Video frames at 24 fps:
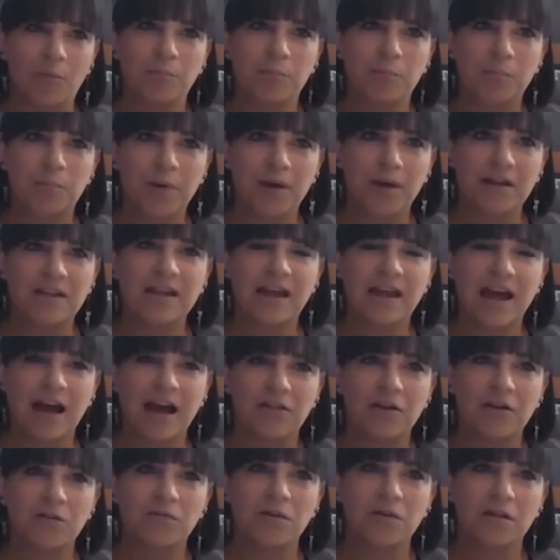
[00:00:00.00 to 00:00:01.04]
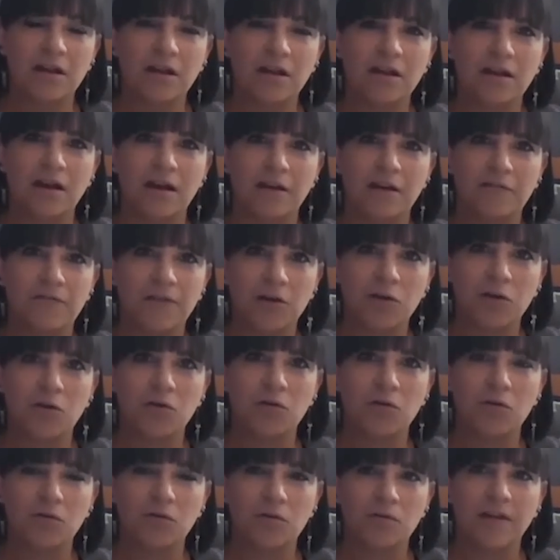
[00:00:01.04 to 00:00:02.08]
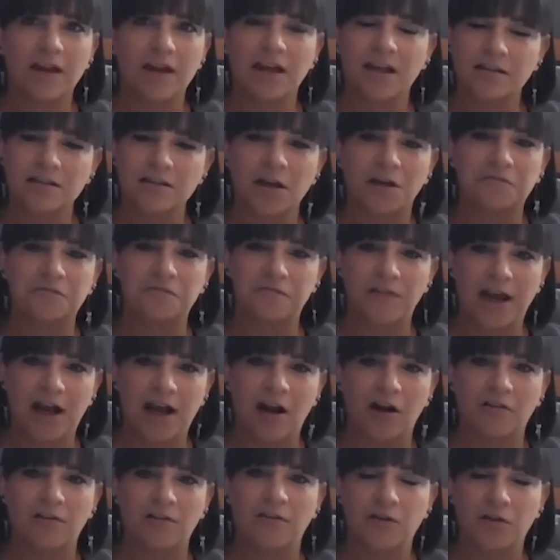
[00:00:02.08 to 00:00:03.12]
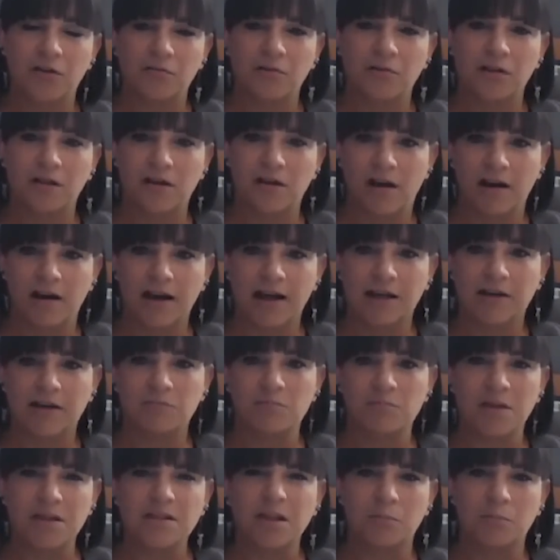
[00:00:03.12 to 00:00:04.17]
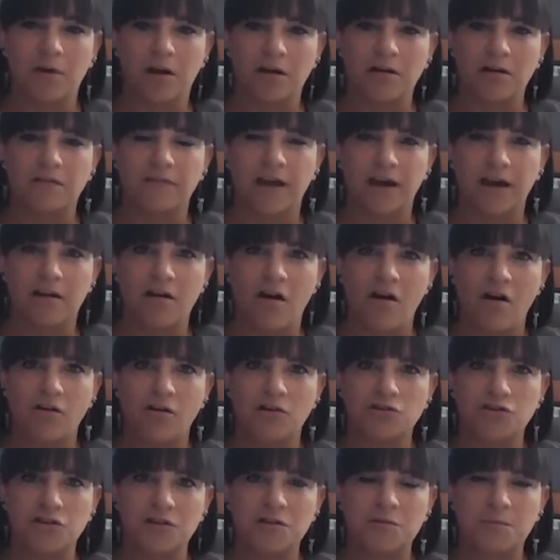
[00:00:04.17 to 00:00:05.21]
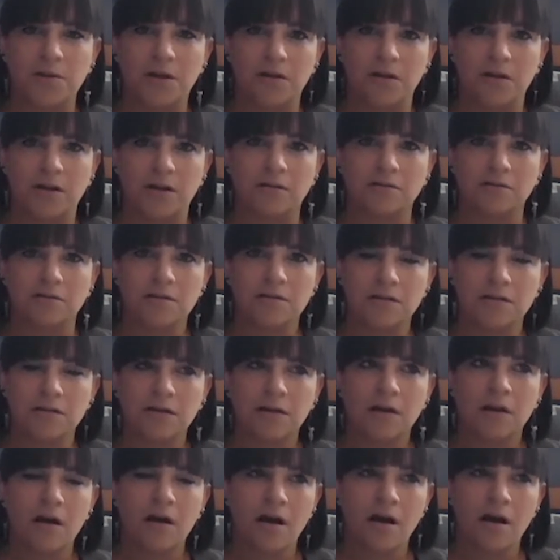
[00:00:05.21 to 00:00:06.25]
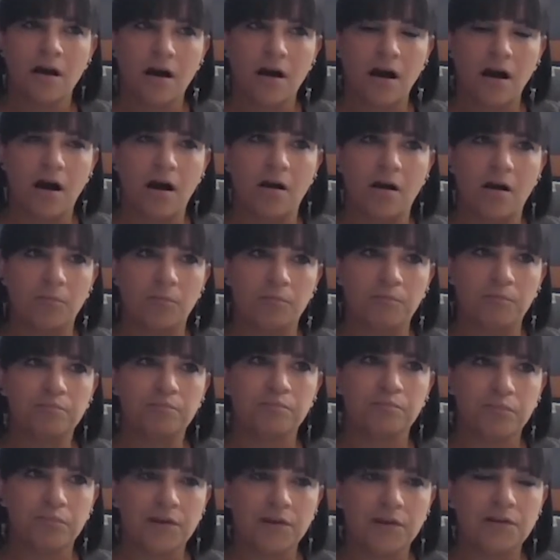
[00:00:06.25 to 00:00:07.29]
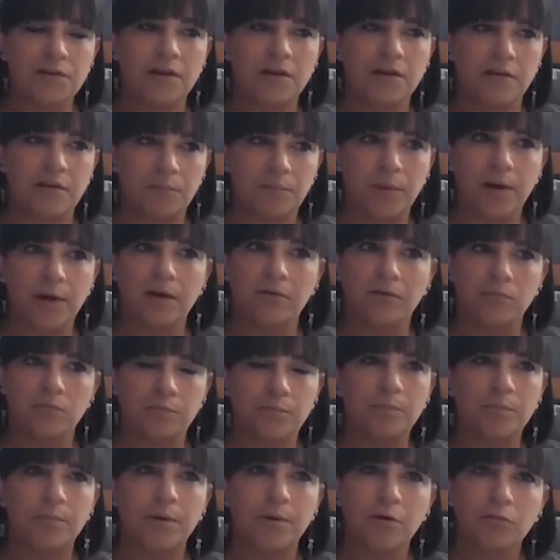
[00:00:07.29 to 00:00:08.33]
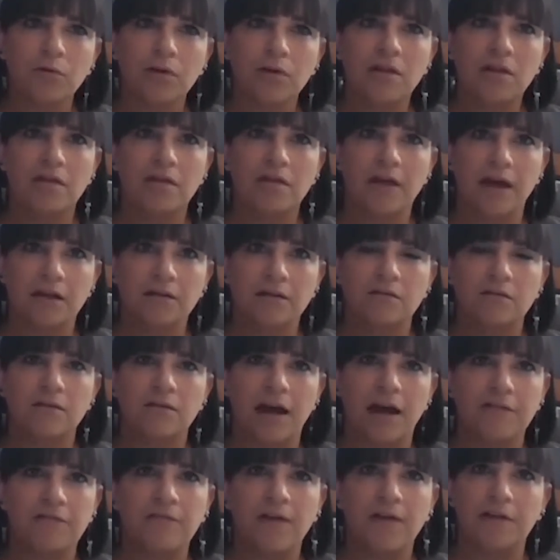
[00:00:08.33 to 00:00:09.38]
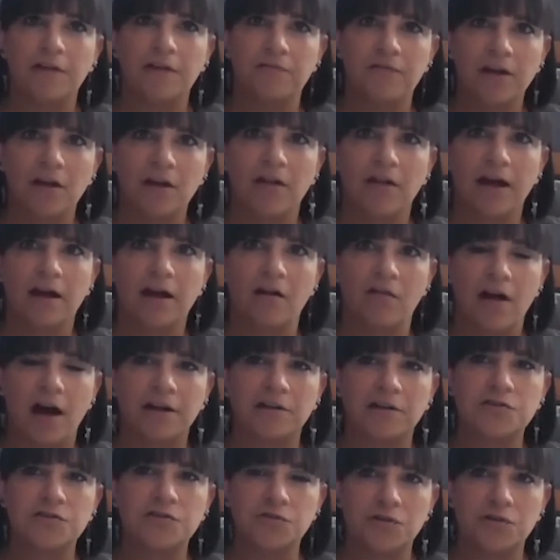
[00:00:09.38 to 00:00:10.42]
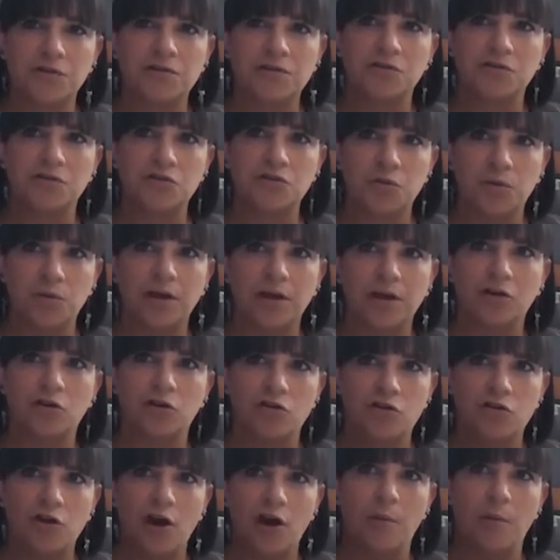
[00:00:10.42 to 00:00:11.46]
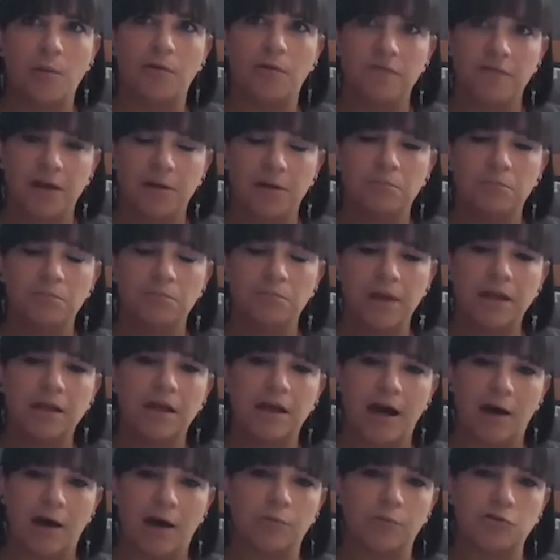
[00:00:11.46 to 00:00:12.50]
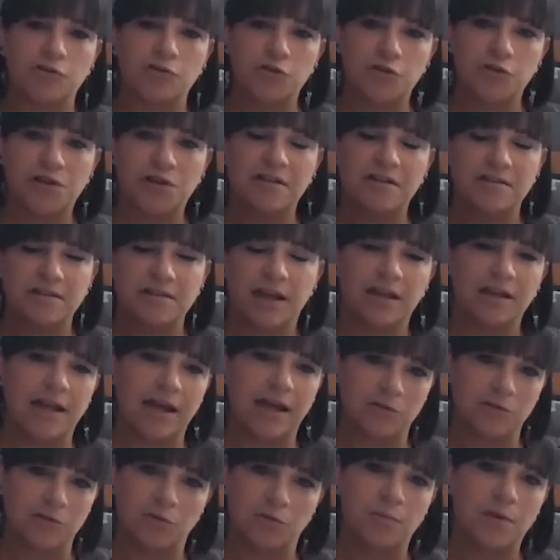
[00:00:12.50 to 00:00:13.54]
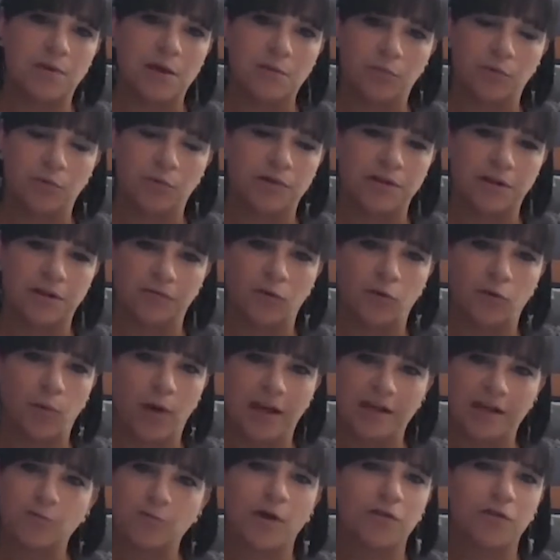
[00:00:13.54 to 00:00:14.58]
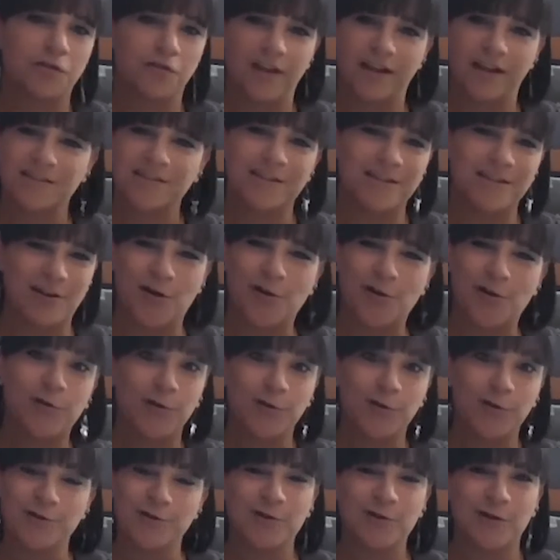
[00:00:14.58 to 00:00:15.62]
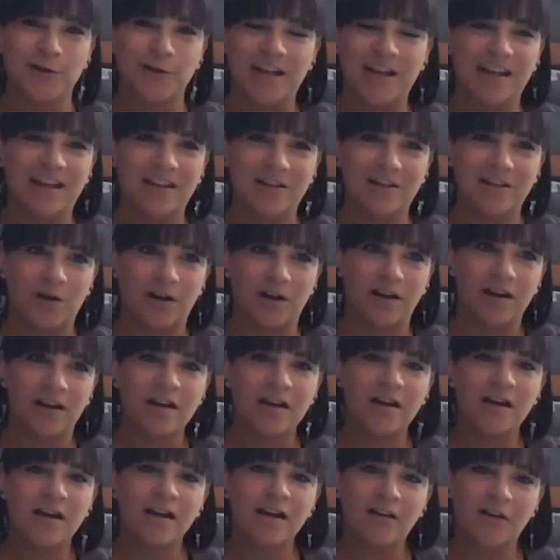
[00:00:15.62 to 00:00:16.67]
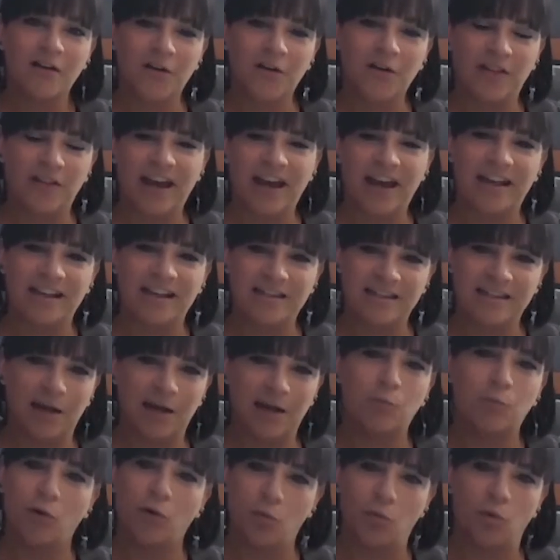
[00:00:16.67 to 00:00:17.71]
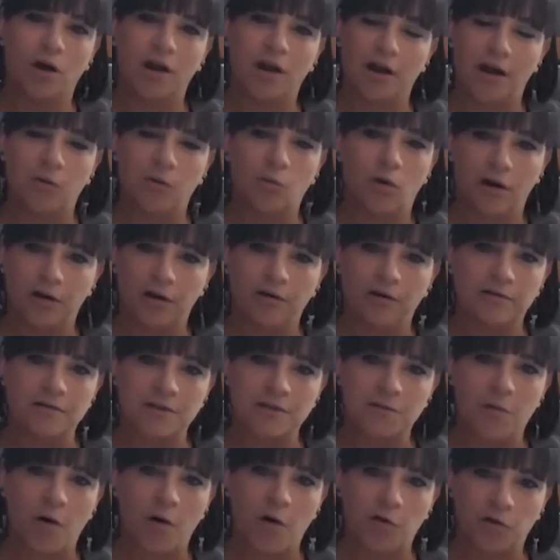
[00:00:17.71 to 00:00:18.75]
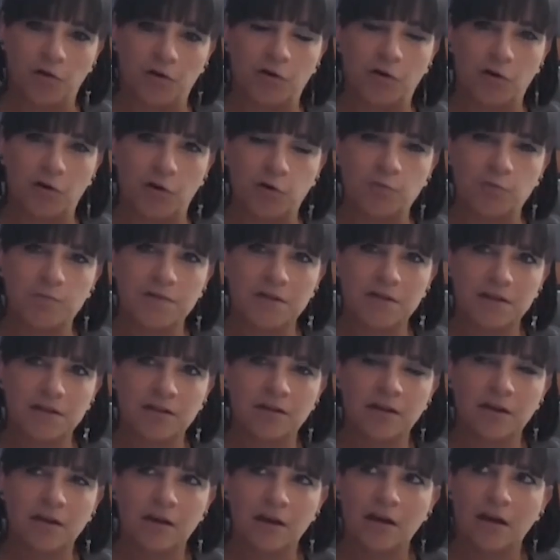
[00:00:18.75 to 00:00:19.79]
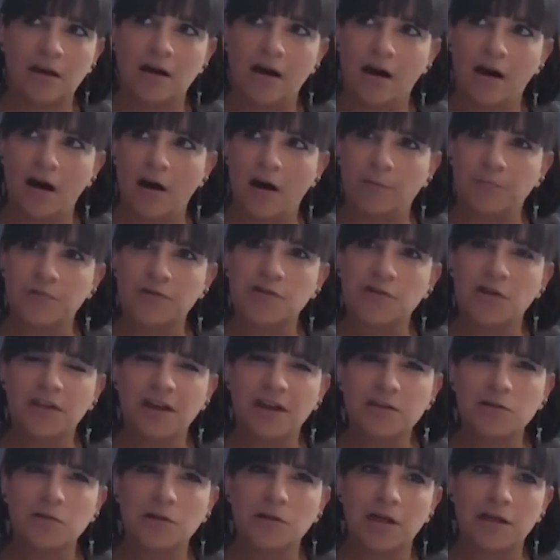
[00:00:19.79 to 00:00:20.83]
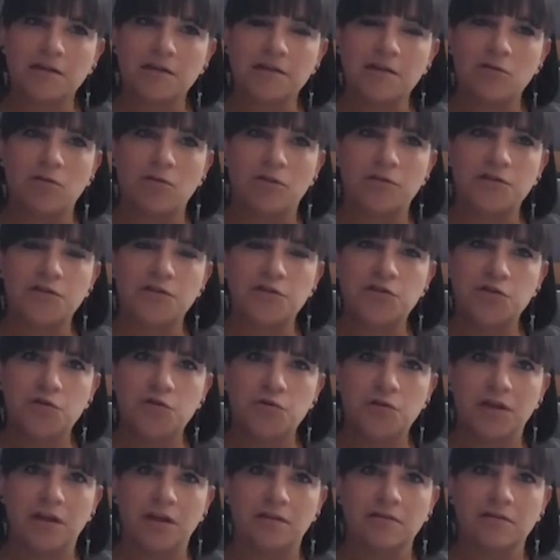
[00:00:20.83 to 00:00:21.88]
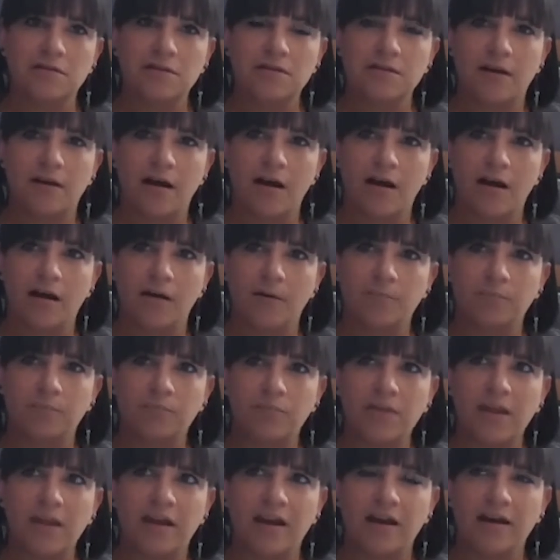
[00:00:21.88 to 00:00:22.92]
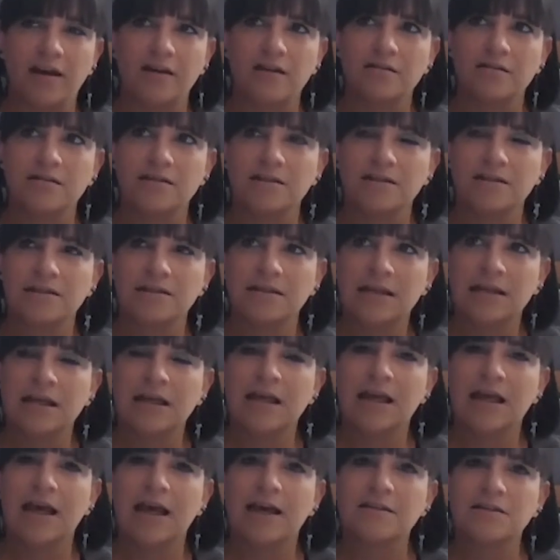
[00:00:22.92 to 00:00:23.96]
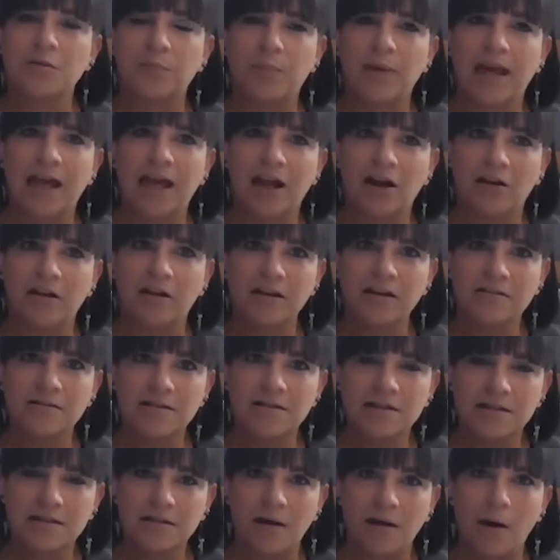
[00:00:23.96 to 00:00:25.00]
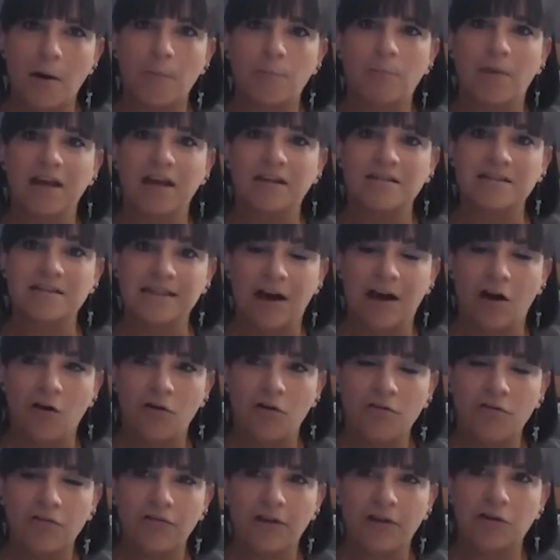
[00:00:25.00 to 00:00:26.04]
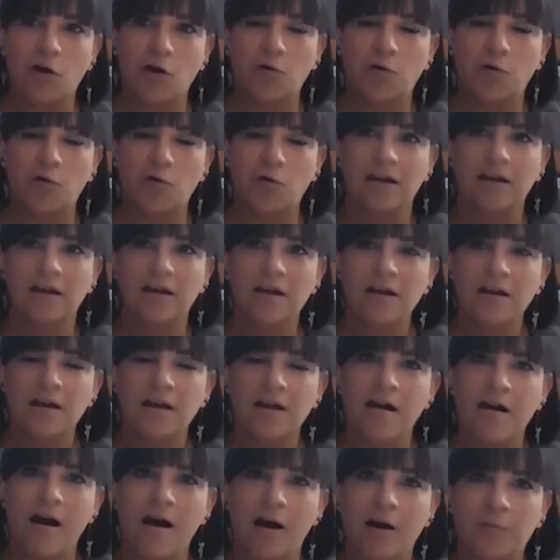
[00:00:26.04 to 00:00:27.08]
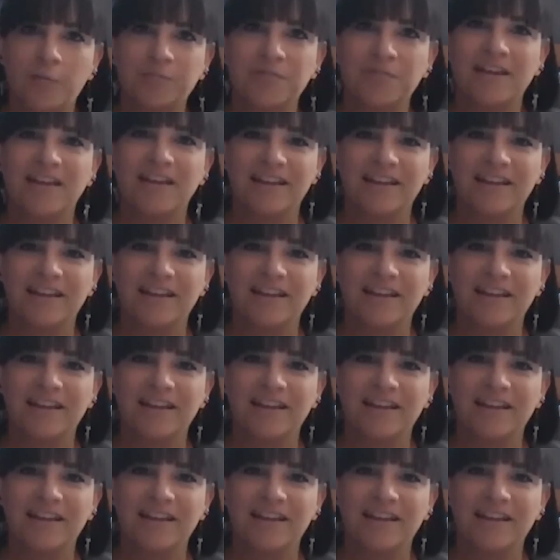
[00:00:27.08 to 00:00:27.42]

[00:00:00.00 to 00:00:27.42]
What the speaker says: but yeah, they really, I feel like it's unfair that they really are kind of missing part of that college experience. Um, and but really then I feel like a lot of students are doing a good job of them making opportunities to connect with people in different ways, whether that's through a screen or like I said, more one-on-one or in smaller groups. So that's what I see with students. As a parent myself, and knowing, um,